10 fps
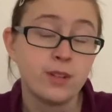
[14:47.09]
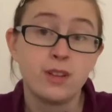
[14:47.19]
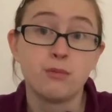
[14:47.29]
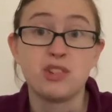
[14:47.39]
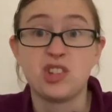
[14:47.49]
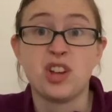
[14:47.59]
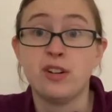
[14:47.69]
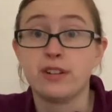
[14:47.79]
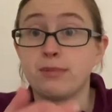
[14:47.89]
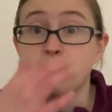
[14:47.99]
which is
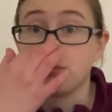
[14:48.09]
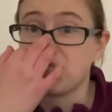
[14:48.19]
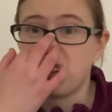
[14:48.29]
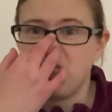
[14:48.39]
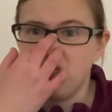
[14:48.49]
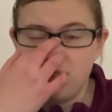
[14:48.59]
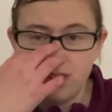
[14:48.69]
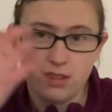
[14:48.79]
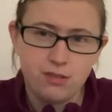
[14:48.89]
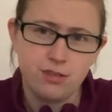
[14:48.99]
hard because we're so used to
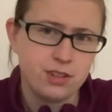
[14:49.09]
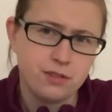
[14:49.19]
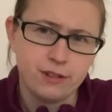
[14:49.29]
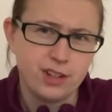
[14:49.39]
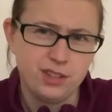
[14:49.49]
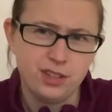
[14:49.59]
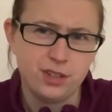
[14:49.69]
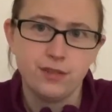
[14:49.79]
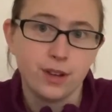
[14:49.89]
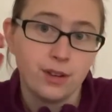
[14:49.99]
using devices,
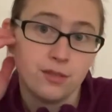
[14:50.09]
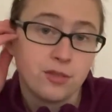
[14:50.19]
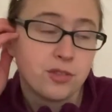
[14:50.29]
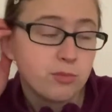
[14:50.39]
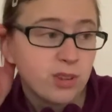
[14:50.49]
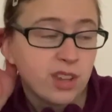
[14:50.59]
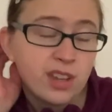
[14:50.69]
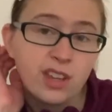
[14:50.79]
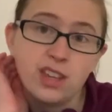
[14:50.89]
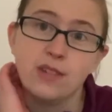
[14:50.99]
phones,
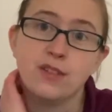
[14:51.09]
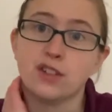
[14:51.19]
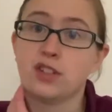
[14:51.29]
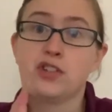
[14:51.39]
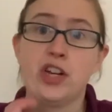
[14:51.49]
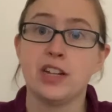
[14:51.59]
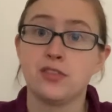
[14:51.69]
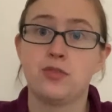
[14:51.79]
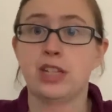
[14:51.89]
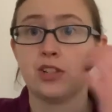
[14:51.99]
even just to check
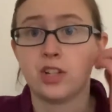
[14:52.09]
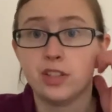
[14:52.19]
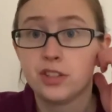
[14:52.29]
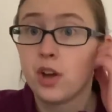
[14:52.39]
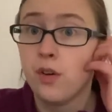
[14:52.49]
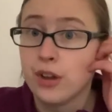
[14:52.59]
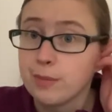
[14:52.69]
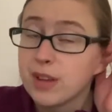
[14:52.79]
things like time.